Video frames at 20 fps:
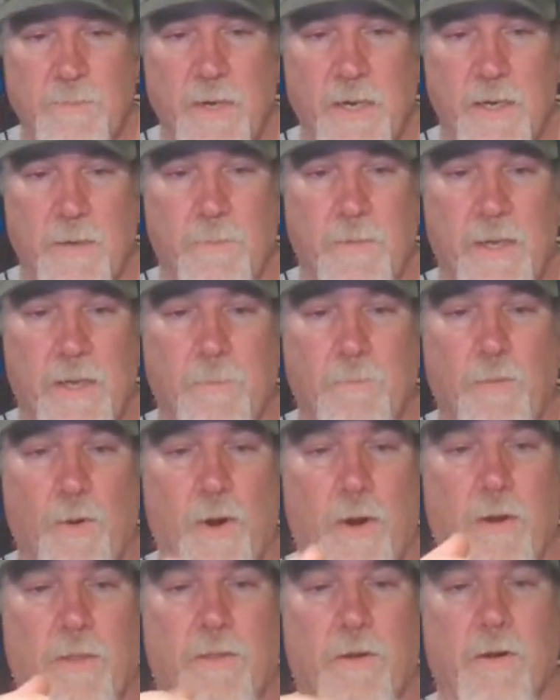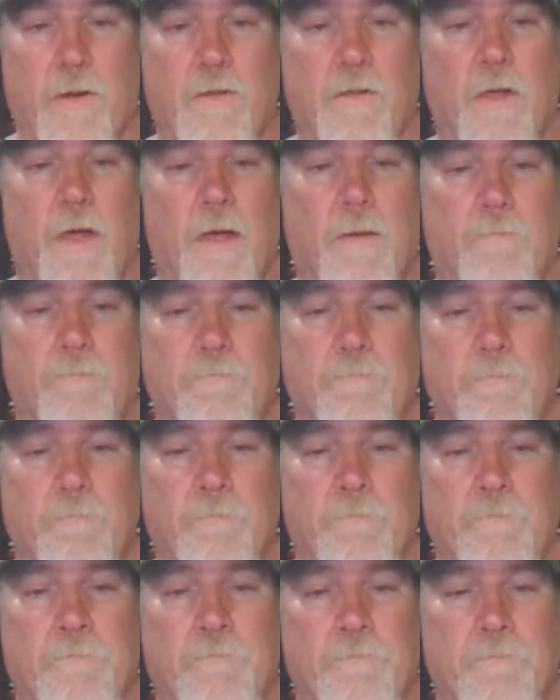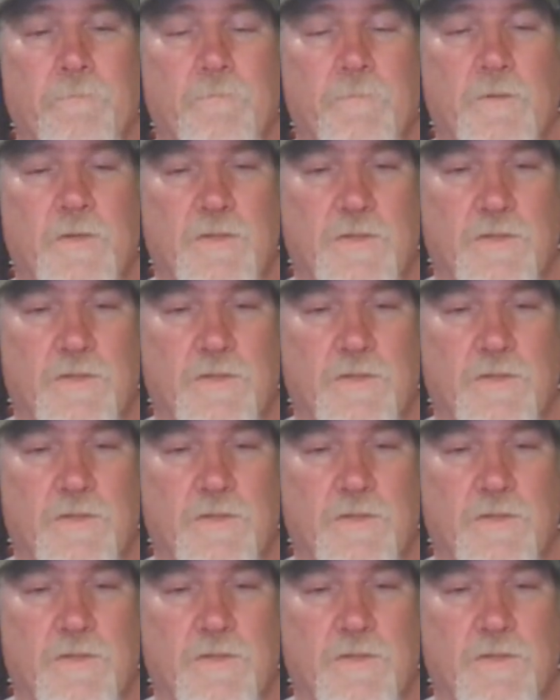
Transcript: me to be a part of their club to